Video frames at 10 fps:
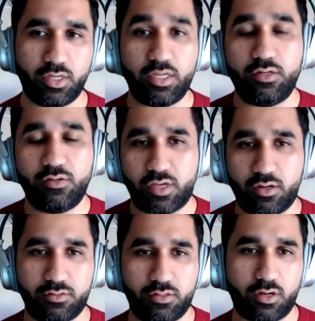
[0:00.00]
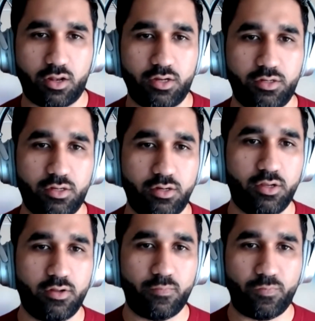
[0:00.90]
e designers in atlanta
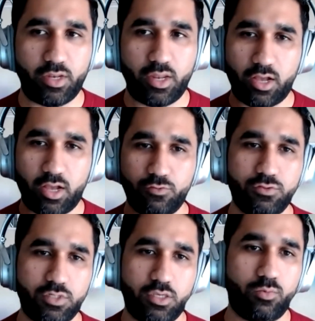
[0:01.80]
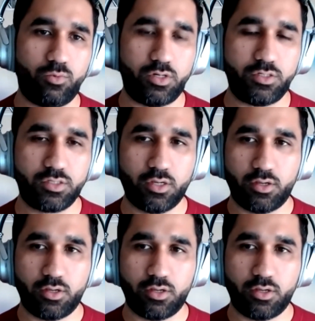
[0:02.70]
then have those keywords